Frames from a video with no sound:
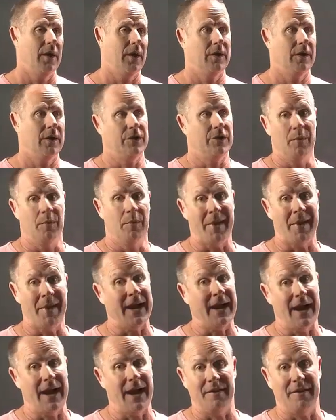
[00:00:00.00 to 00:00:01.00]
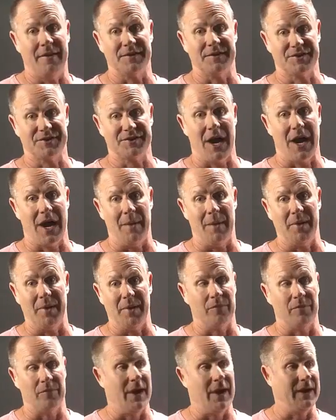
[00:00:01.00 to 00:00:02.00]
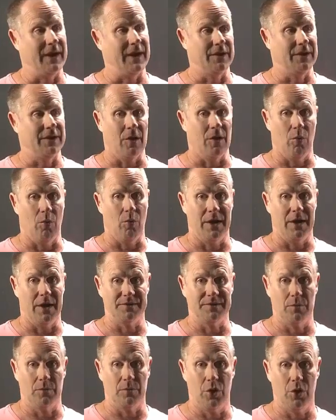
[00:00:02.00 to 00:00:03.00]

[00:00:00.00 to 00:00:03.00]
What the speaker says: you may have to stop and write, you know,